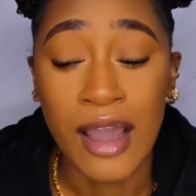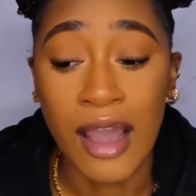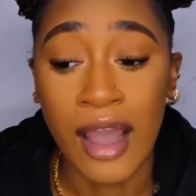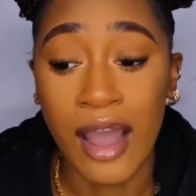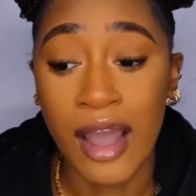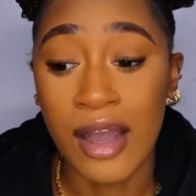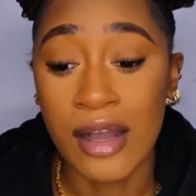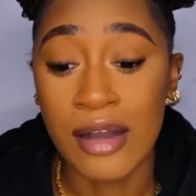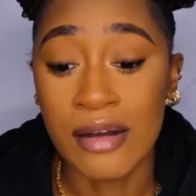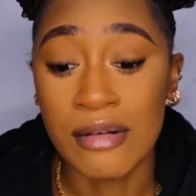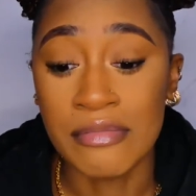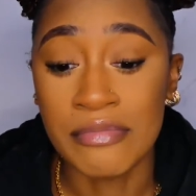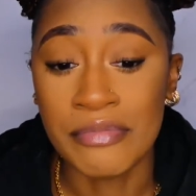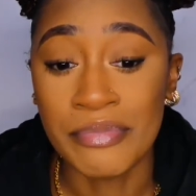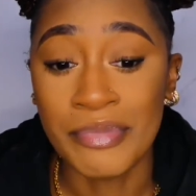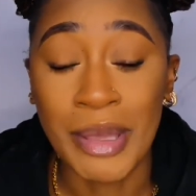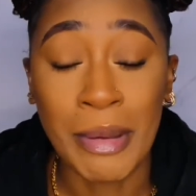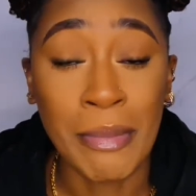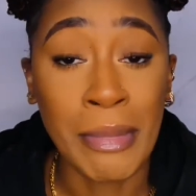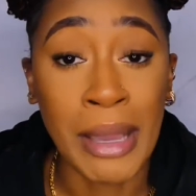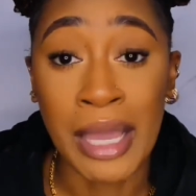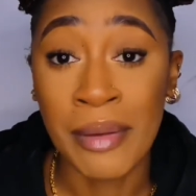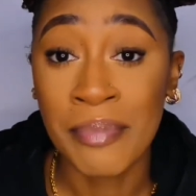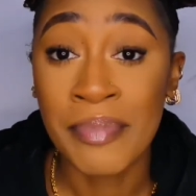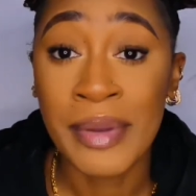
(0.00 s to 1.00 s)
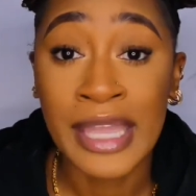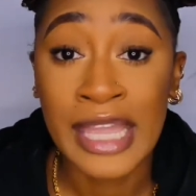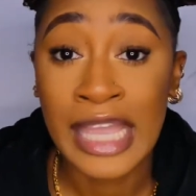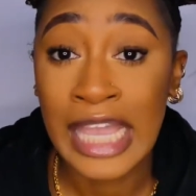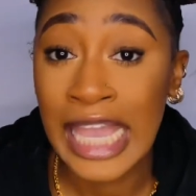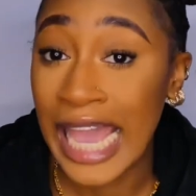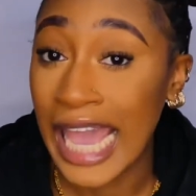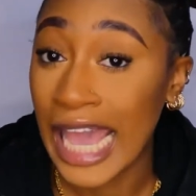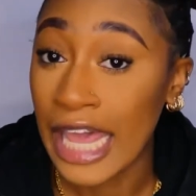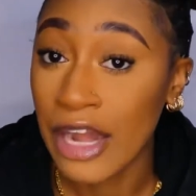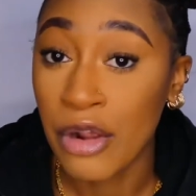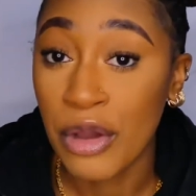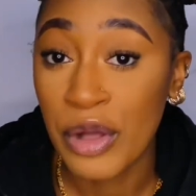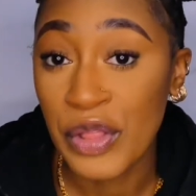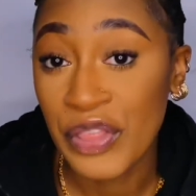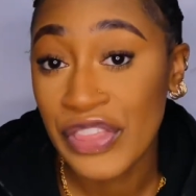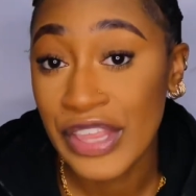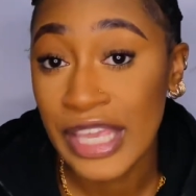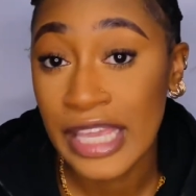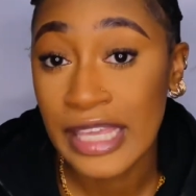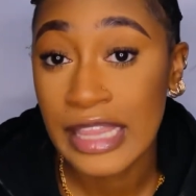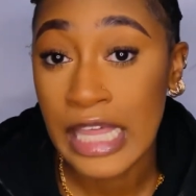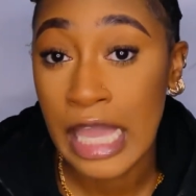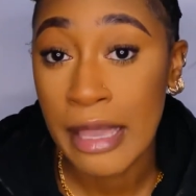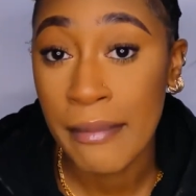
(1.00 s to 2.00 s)
In my opinion, I don't
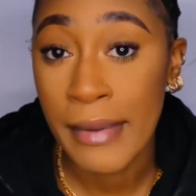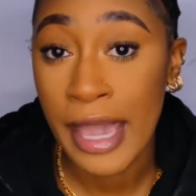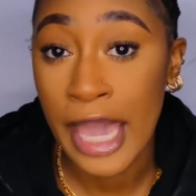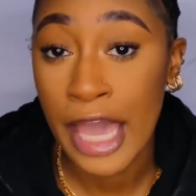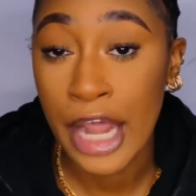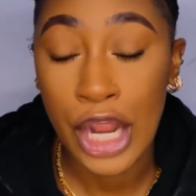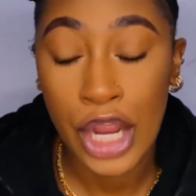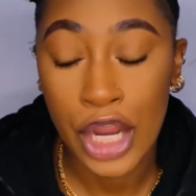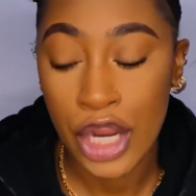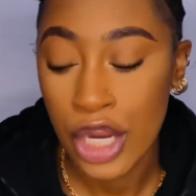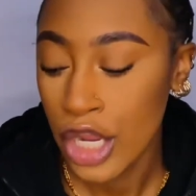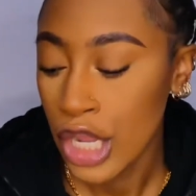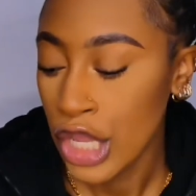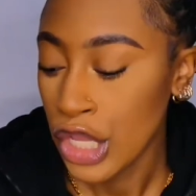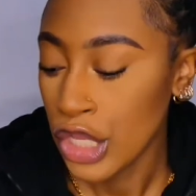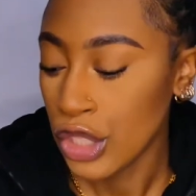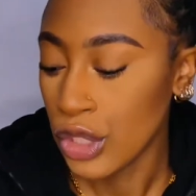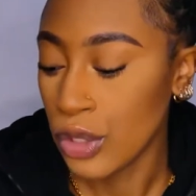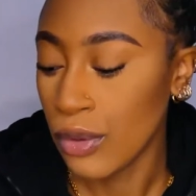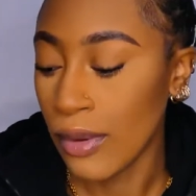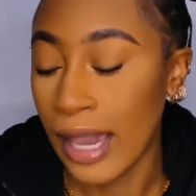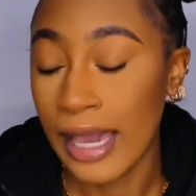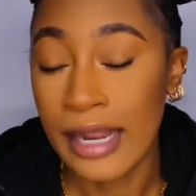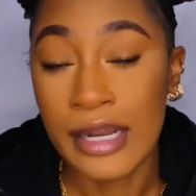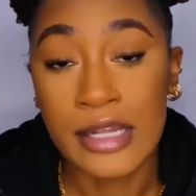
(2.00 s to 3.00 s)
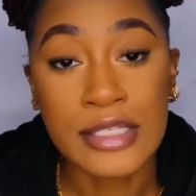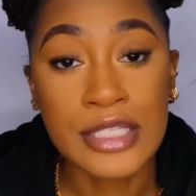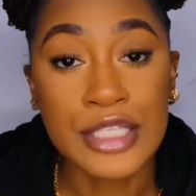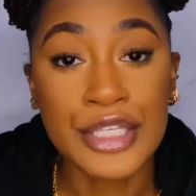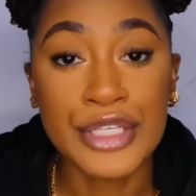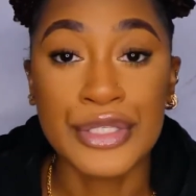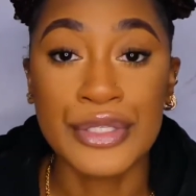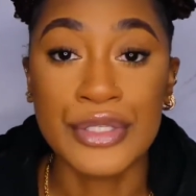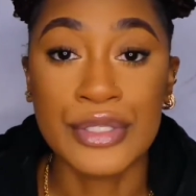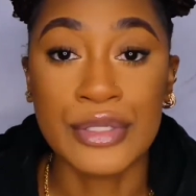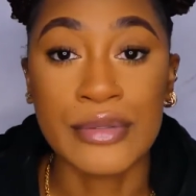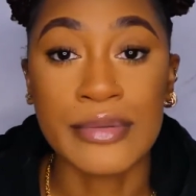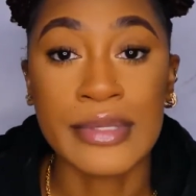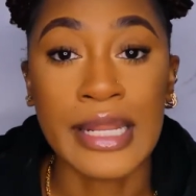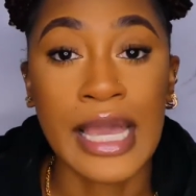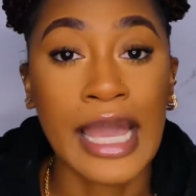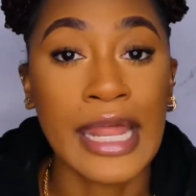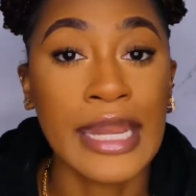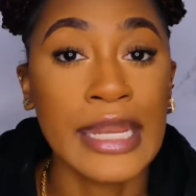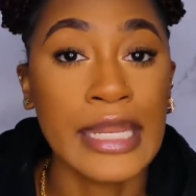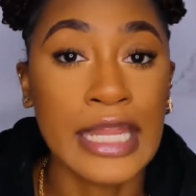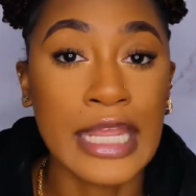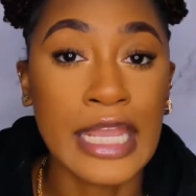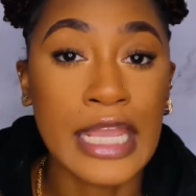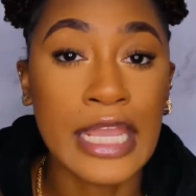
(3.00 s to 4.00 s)
think they matter. You honestly do
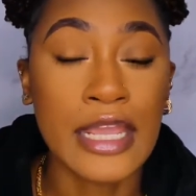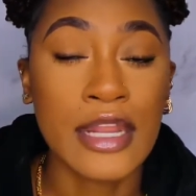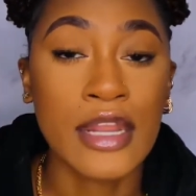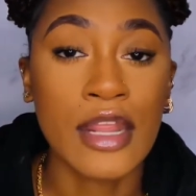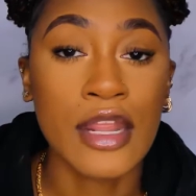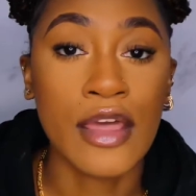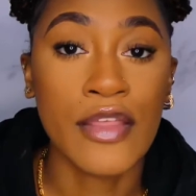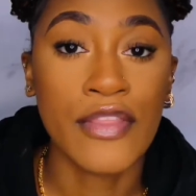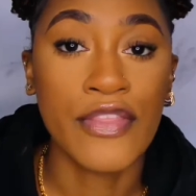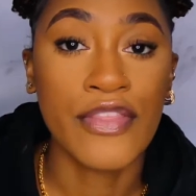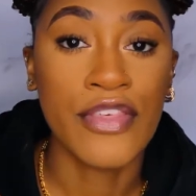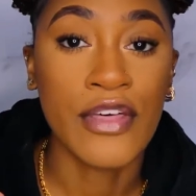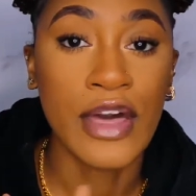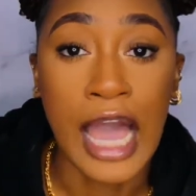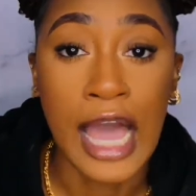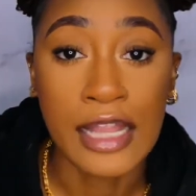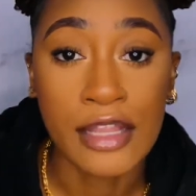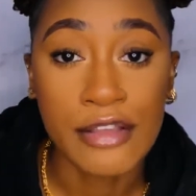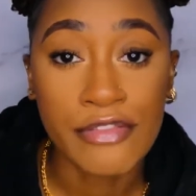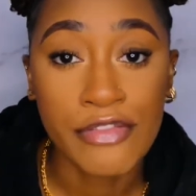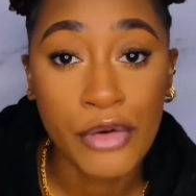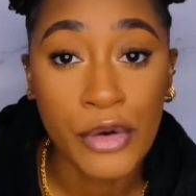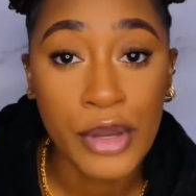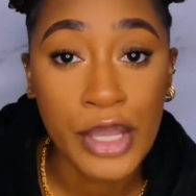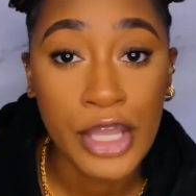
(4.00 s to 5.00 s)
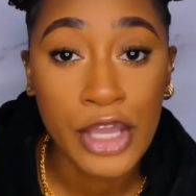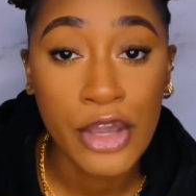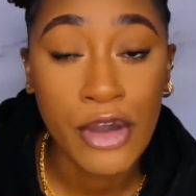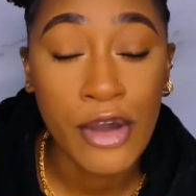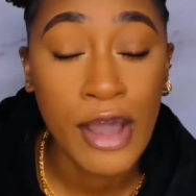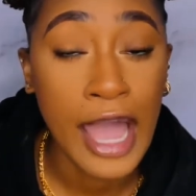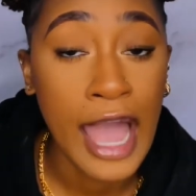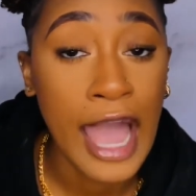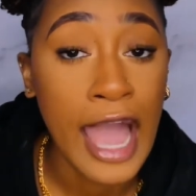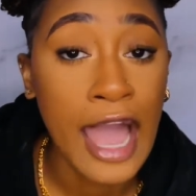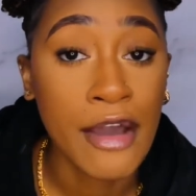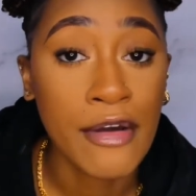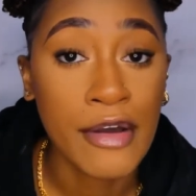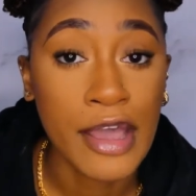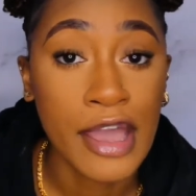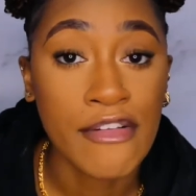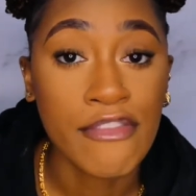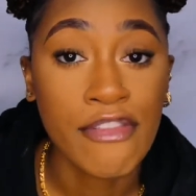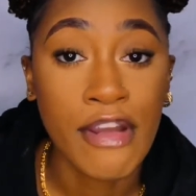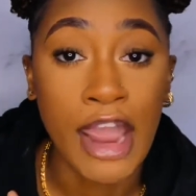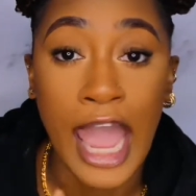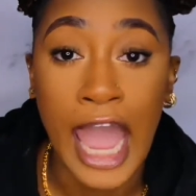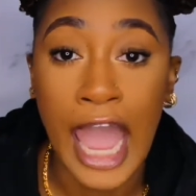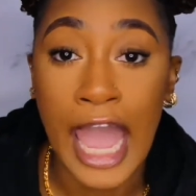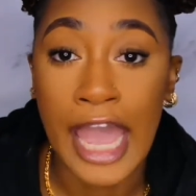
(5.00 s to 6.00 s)
not need the olive oil.
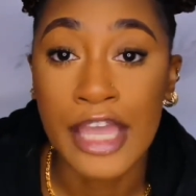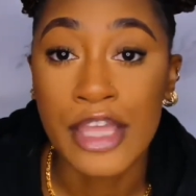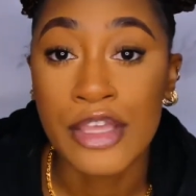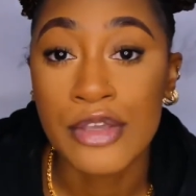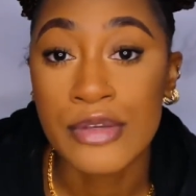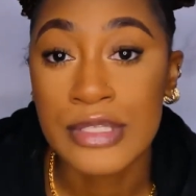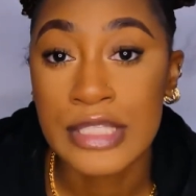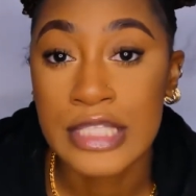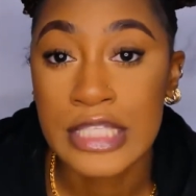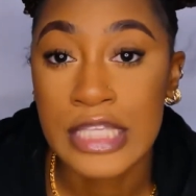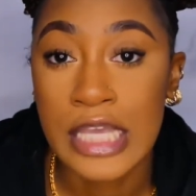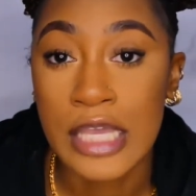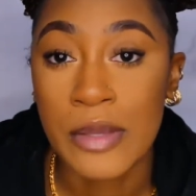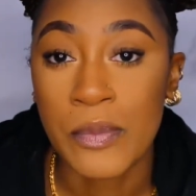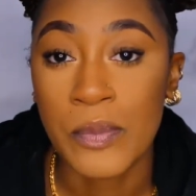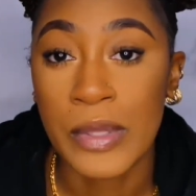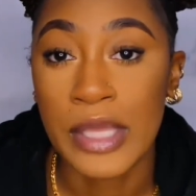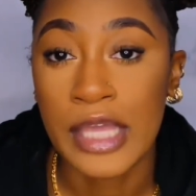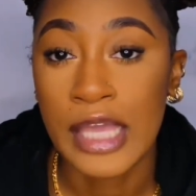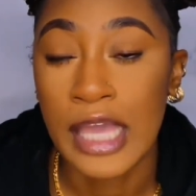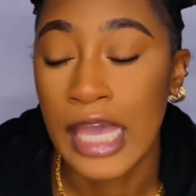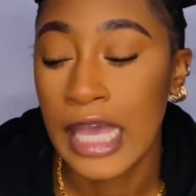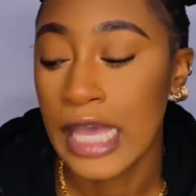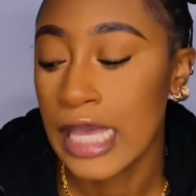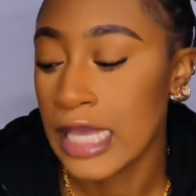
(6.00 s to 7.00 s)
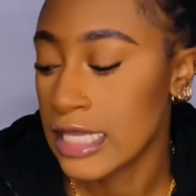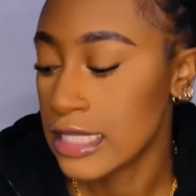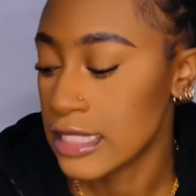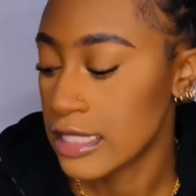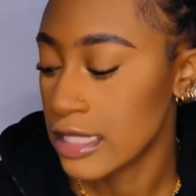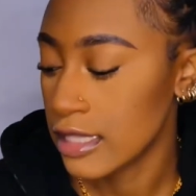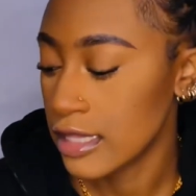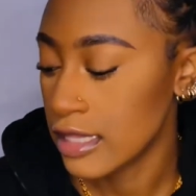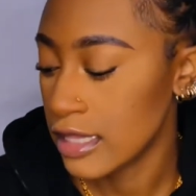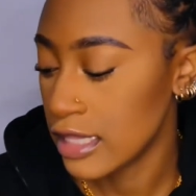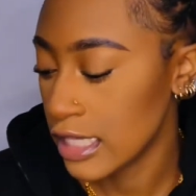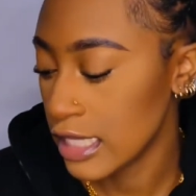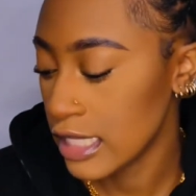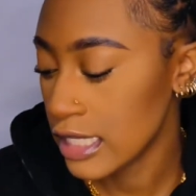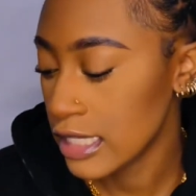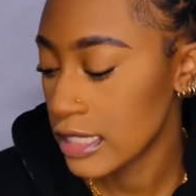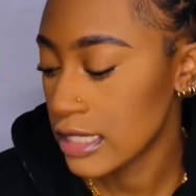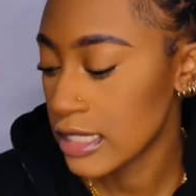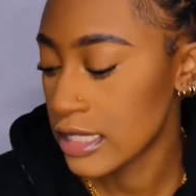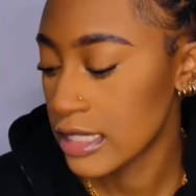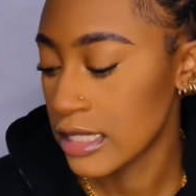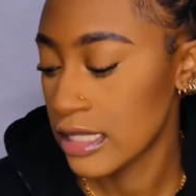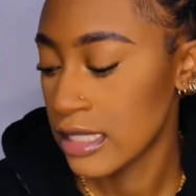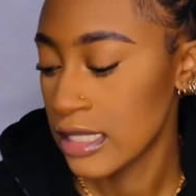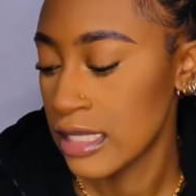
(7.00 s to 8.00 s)
However, I use it because
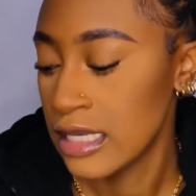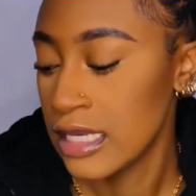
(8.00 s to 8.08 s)
this